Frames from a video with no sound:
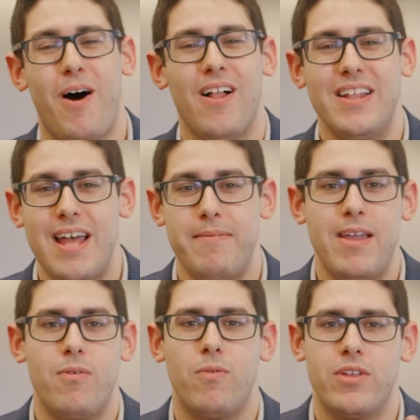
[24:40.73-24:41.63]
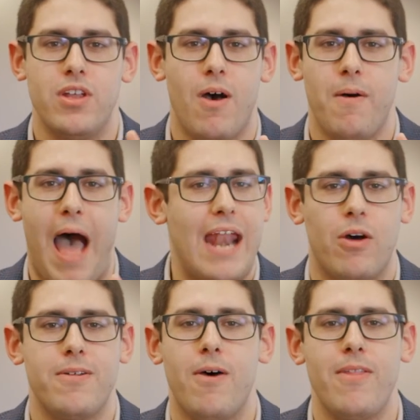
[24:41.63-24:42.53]
Paul and Debbie, you know, I
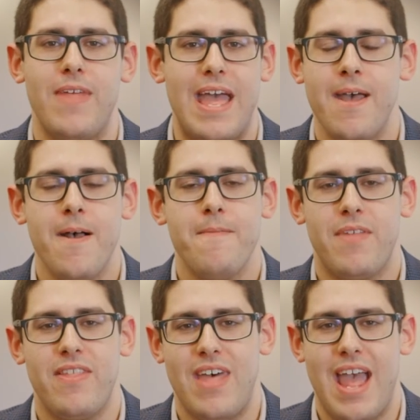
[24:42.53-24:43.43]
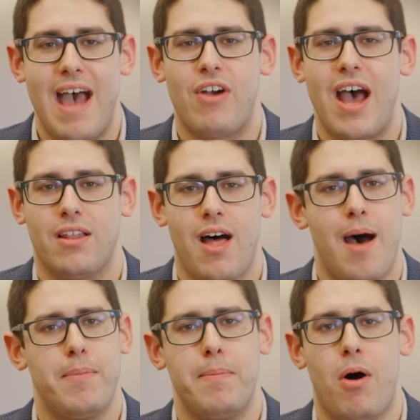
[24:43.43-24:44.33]
don't know that they ever had a
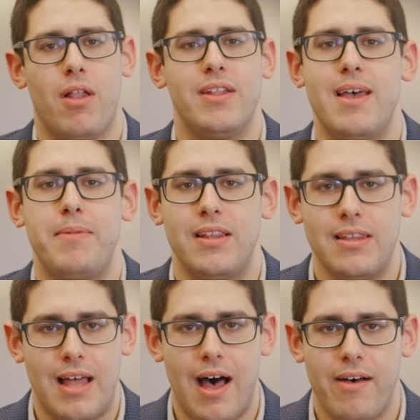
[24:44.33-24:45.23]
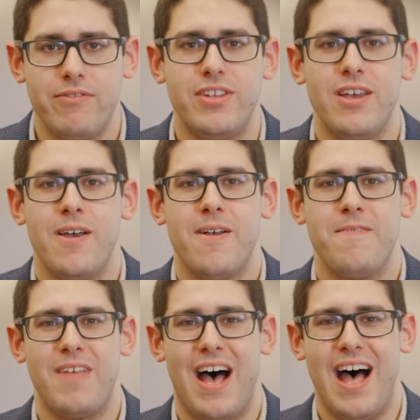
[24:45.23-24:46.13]
lot, but Paul and Debbie loved
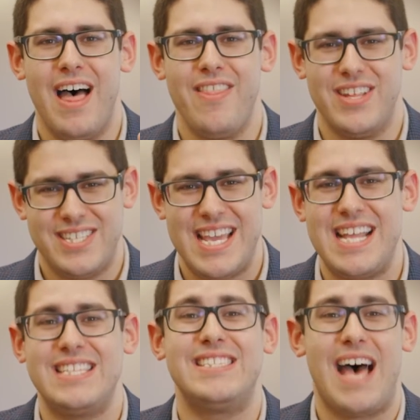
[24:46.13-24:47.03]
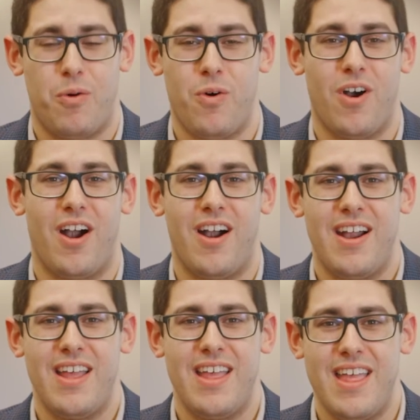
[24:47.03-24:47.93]
the teens that were
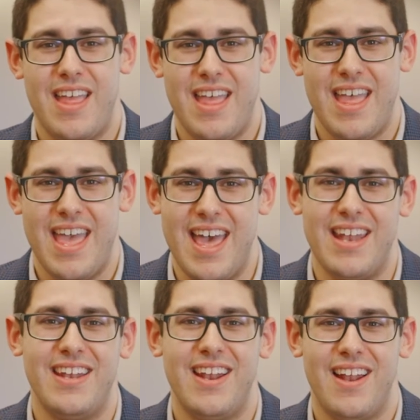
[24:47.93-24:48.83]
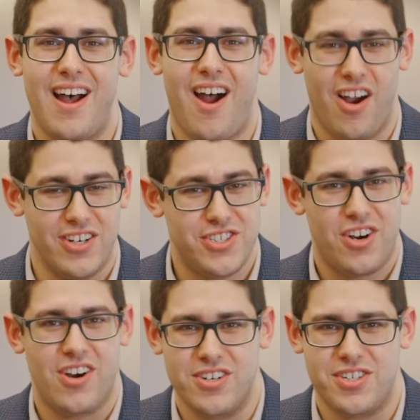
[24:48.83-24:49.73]
in our
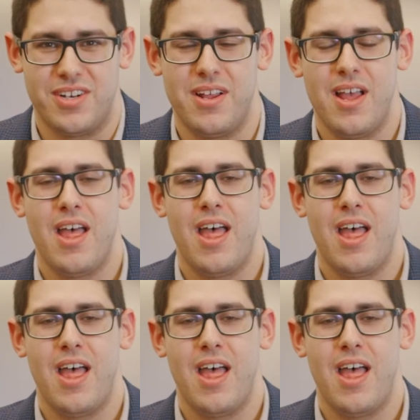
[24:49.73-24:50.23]
church, and